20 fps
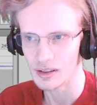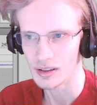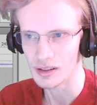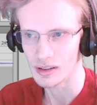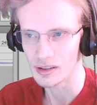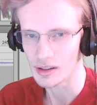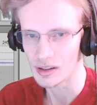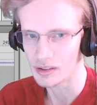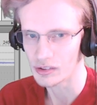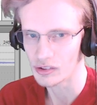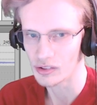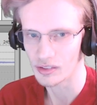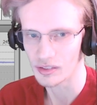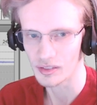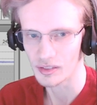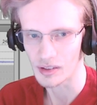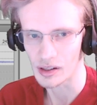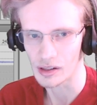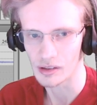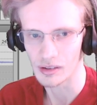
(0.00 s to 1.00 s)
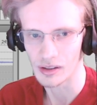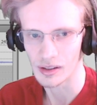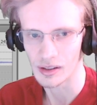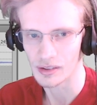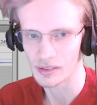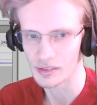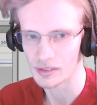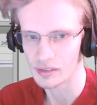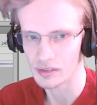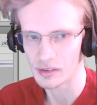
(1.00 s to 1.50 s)
I just title it
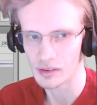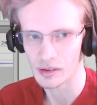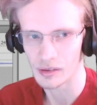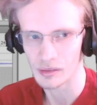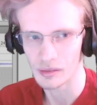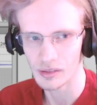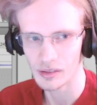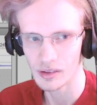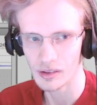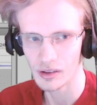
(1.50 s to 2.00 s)
as, you know,